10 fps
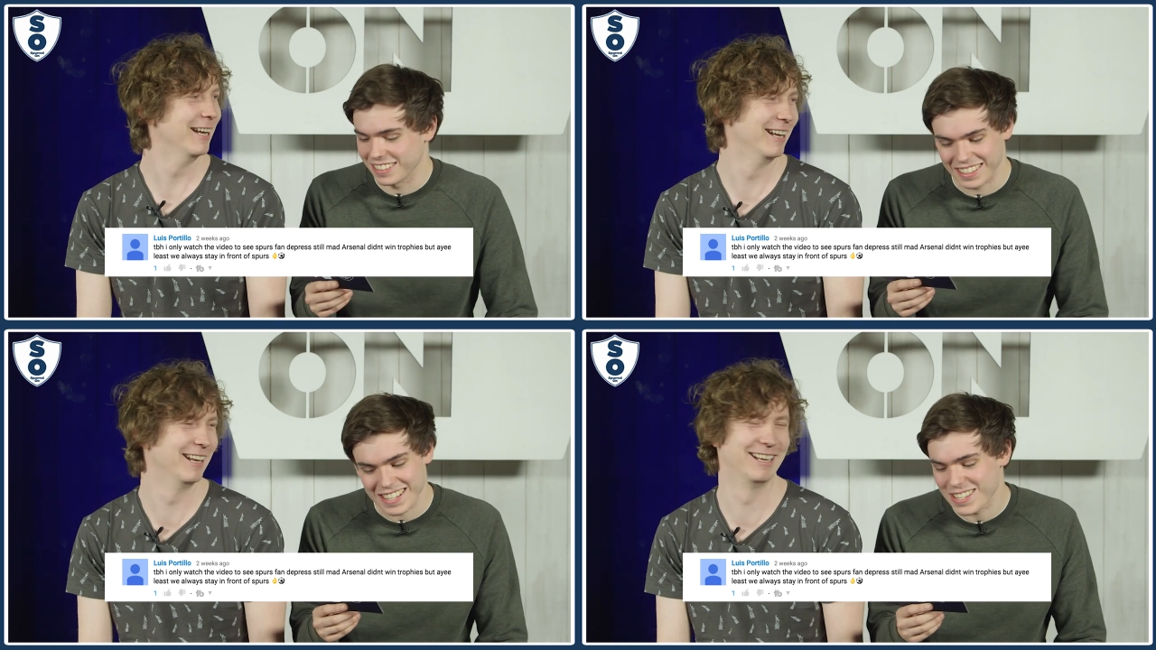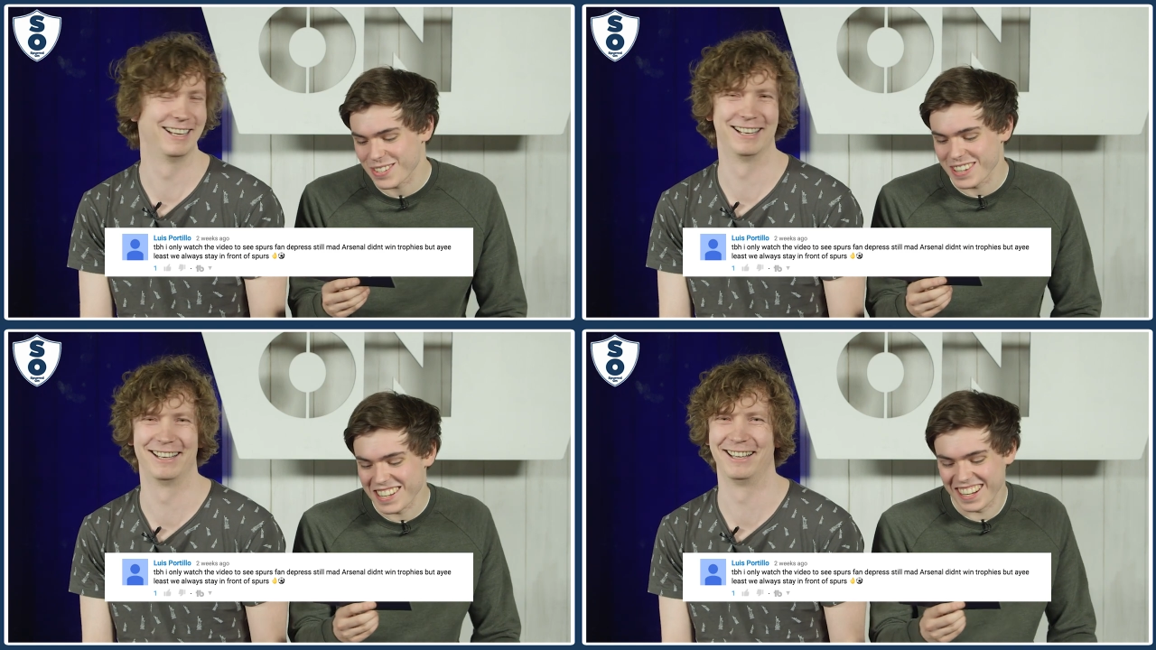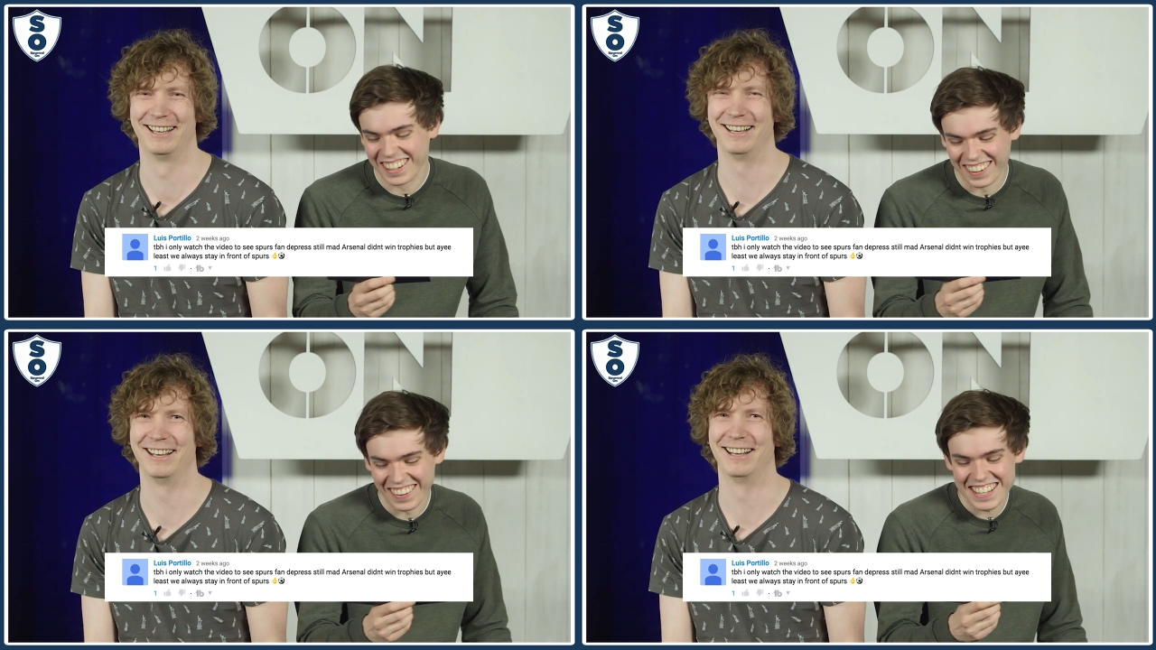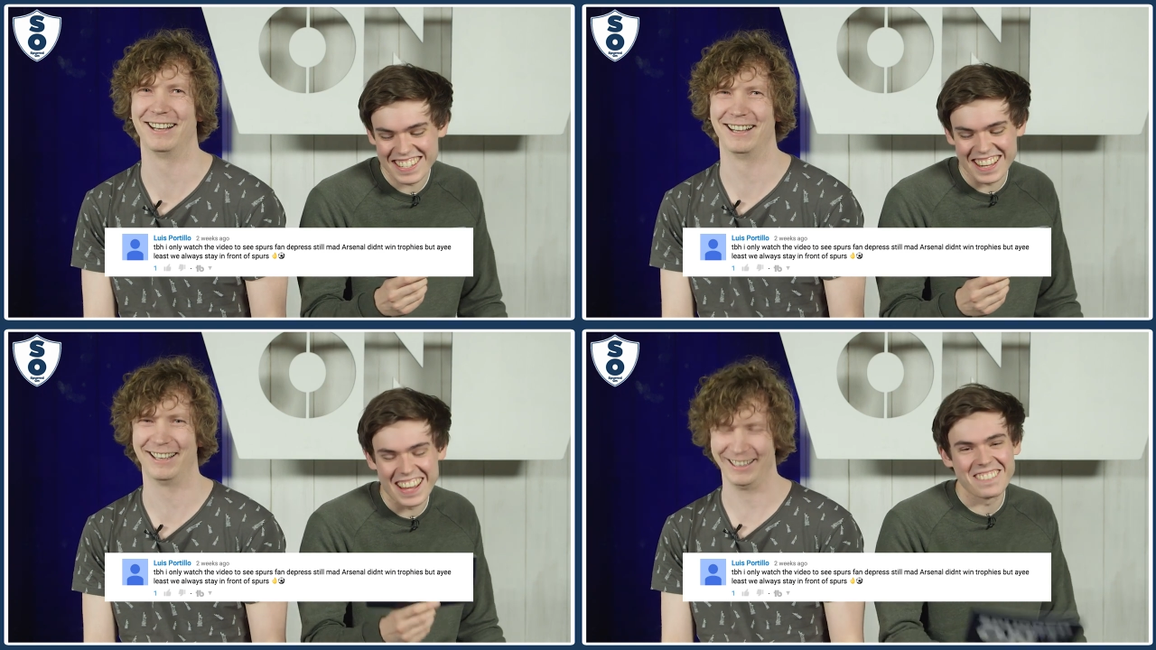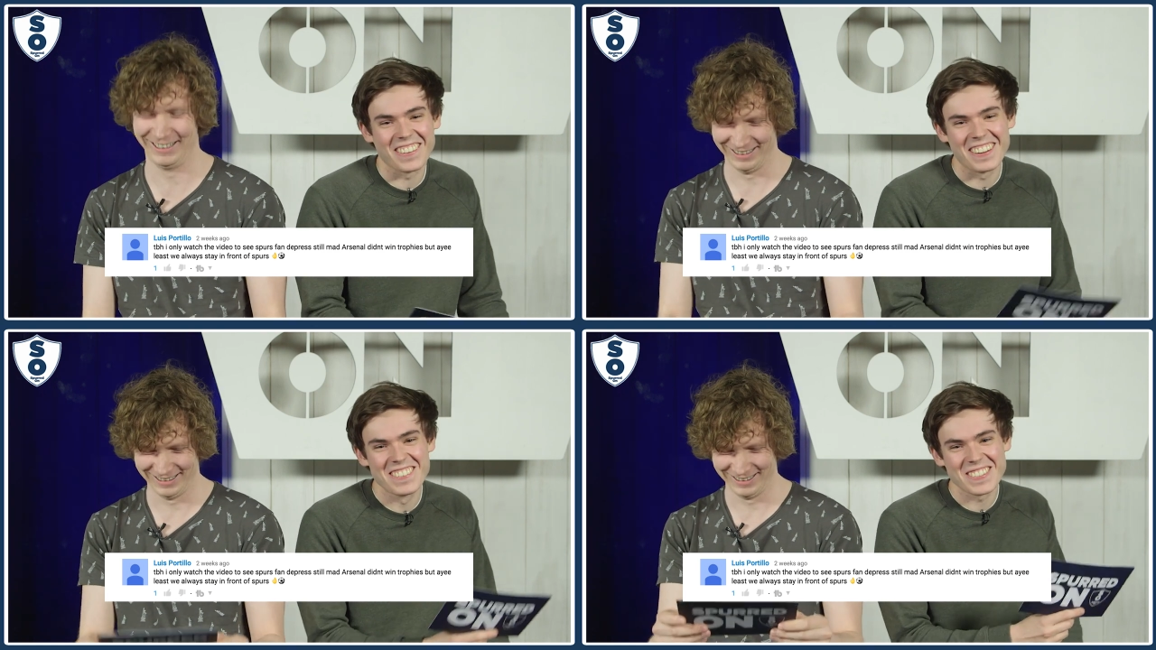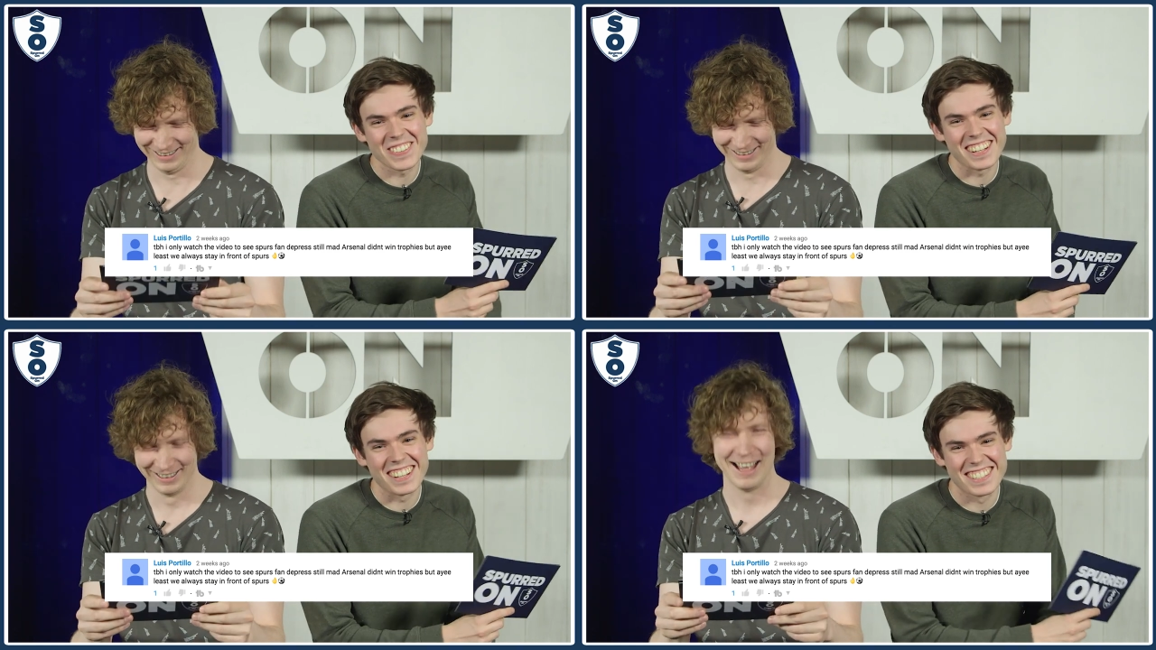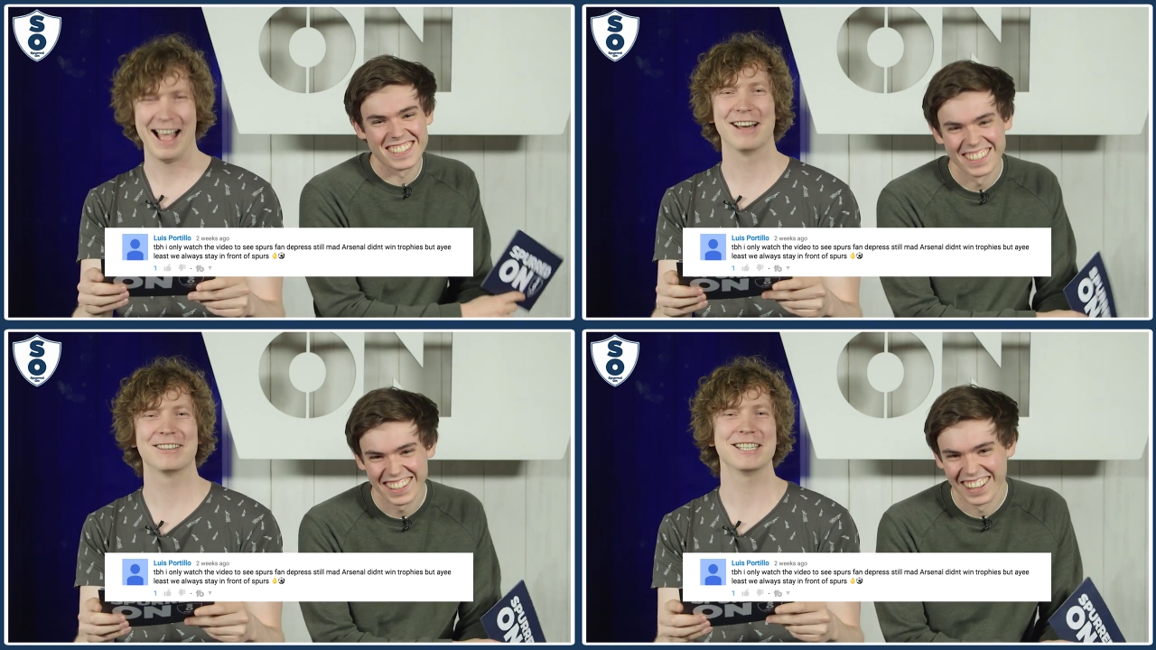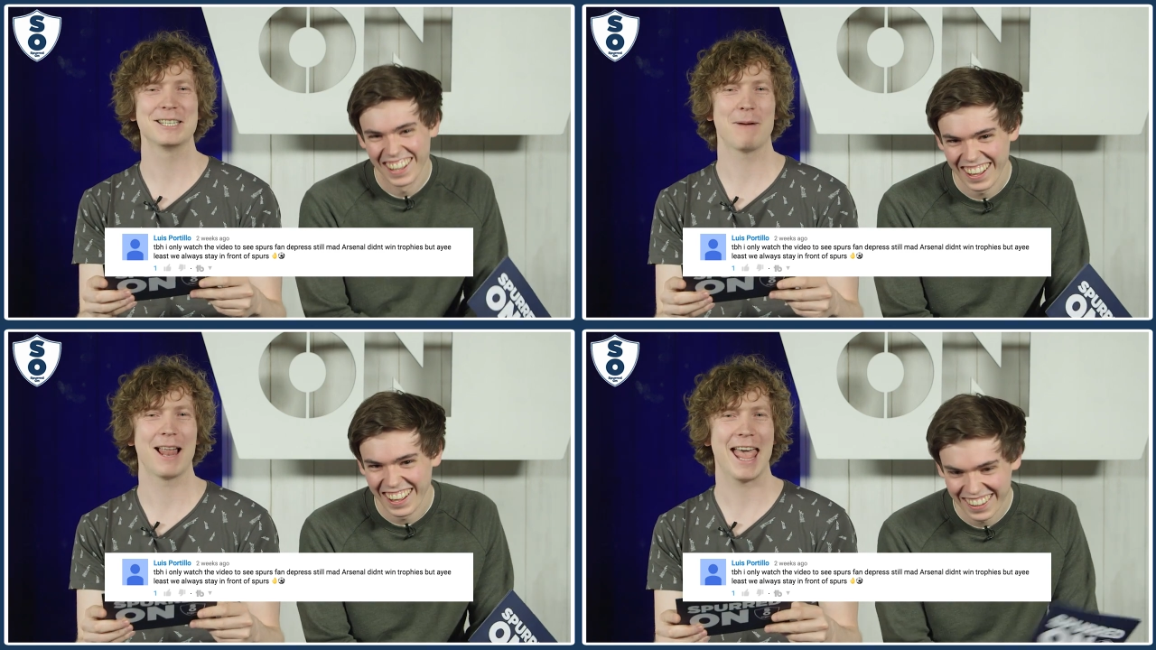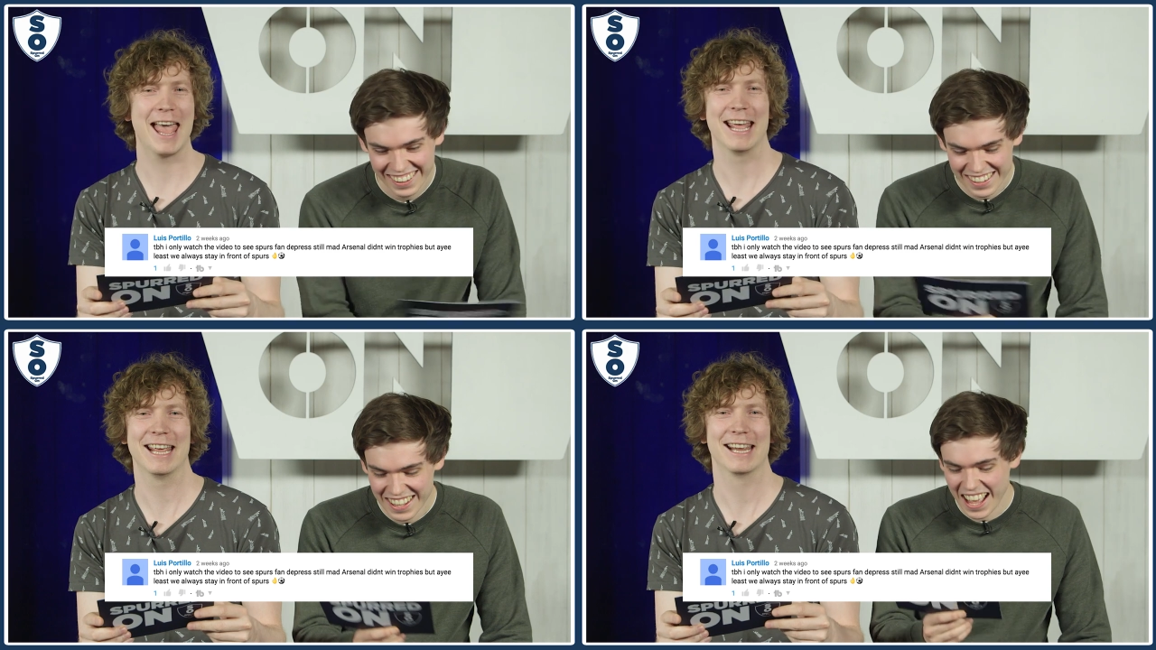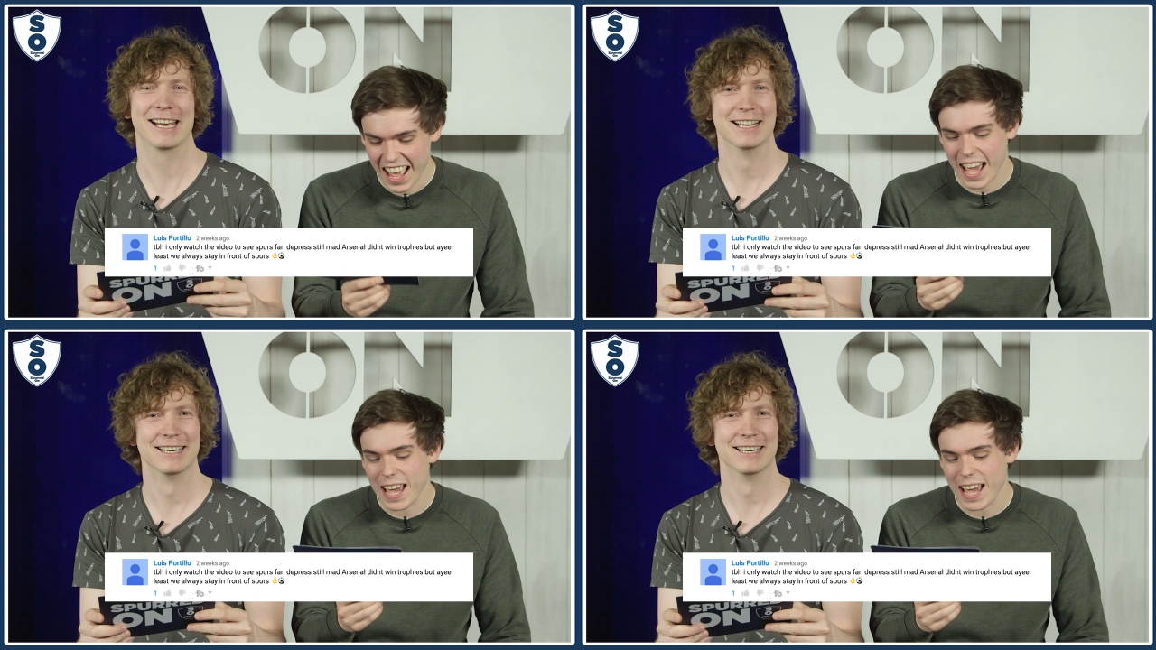Speaker 1: at least we always stay in front of Spurs. How does he spell A?